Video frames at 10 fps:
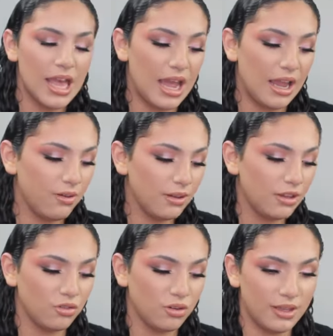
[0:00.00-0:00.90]
I really
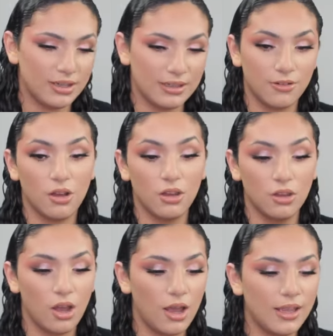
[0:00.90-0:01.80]
enjoy that glitter a
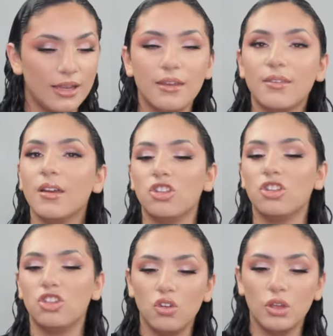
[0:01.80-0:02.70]
lot. It is not
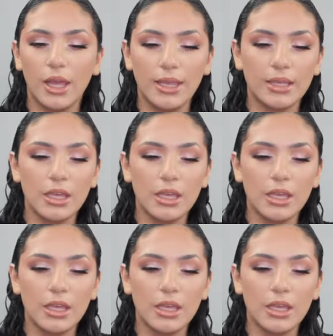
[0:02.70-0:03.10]
too like,